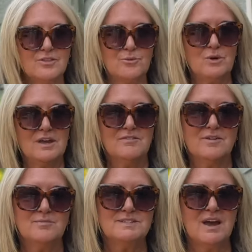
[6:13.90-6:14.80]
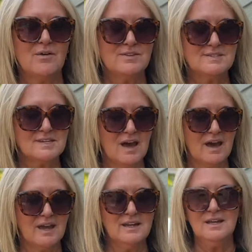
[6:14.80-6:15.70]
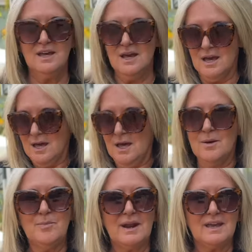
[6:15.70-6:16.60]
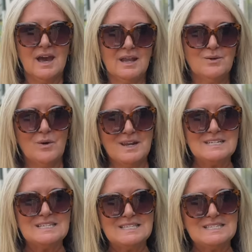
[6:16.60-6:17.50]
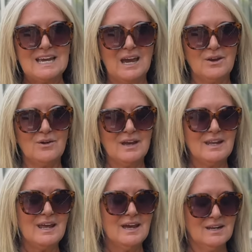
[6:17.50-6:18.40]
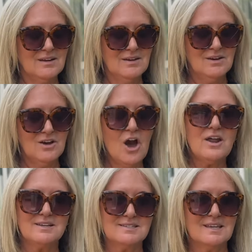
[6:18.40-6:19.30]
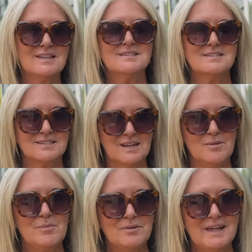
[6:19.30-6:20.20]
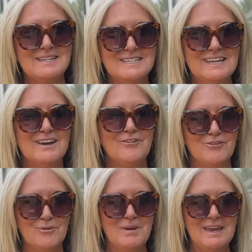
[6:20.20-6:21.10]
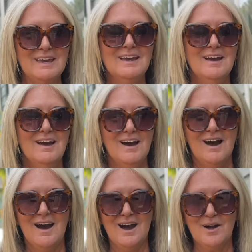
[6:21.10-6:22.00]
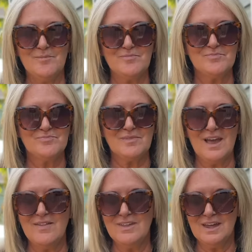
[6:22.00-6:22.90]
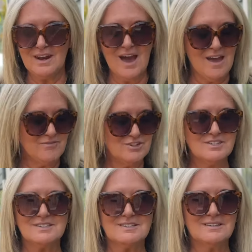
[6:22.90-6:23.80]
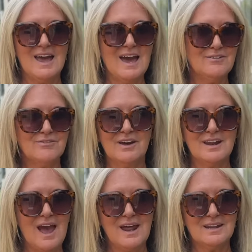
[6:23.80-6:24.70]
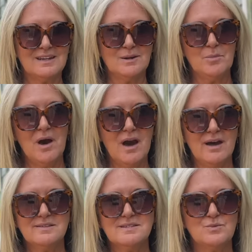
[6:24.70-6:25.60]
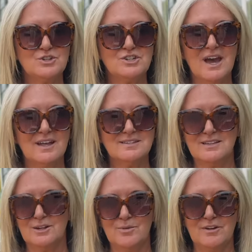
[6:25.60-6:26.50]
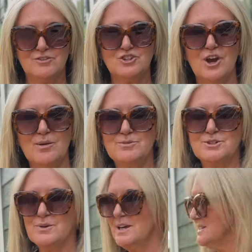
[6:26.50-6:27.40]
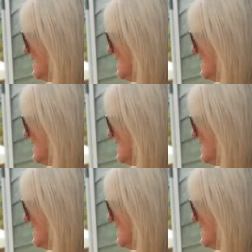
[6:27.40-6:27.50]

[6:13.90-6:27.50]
3 of them down the side, but I kind of wanted to stagger it, and honestly, this is going to be plenty for me. And then I've just had fun adding in pots, which adds a little bit of charm to it